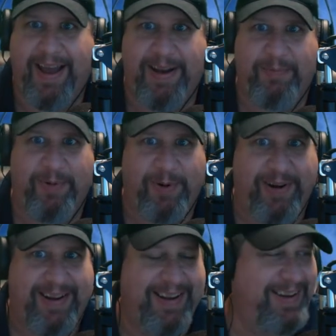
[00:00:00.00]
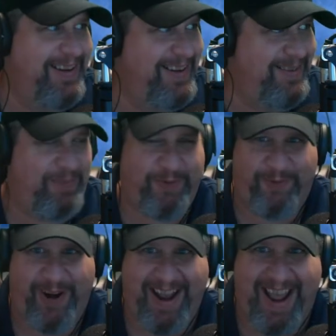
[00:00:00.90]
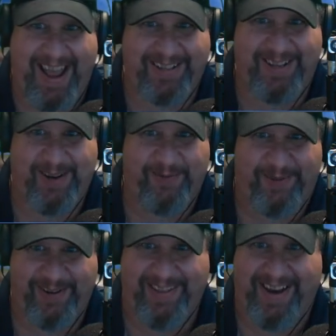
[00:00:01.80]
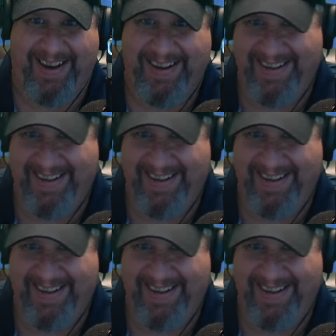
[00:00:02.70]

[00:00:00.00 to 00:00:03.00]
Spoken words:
board before I ask you if you're there.